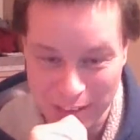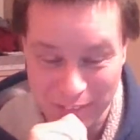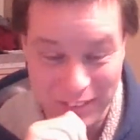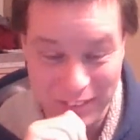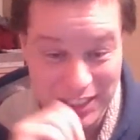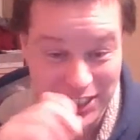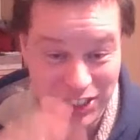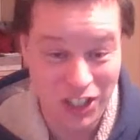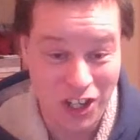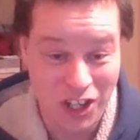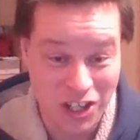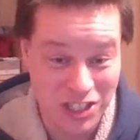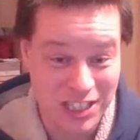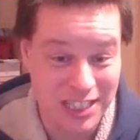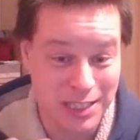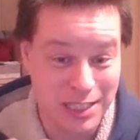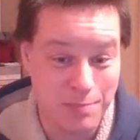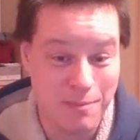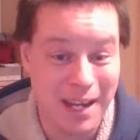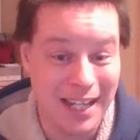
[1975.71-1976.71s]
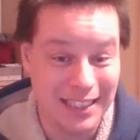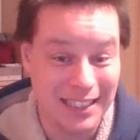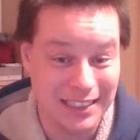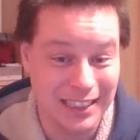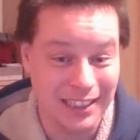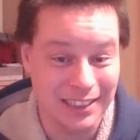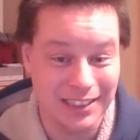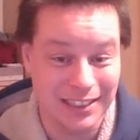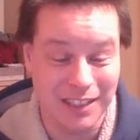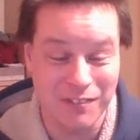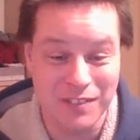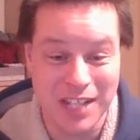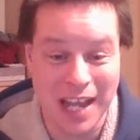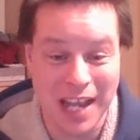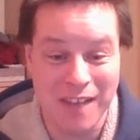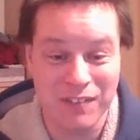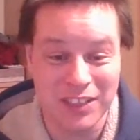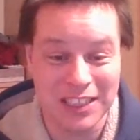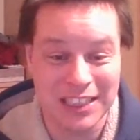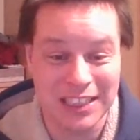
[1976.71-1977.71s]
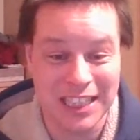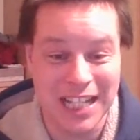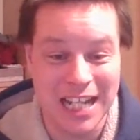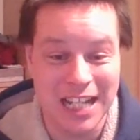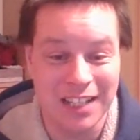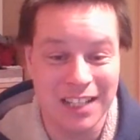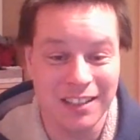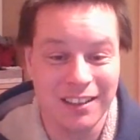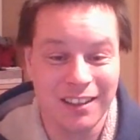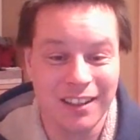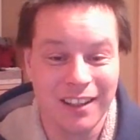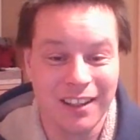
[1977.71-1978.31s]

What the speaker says: If it does, it's amazing because I've never seen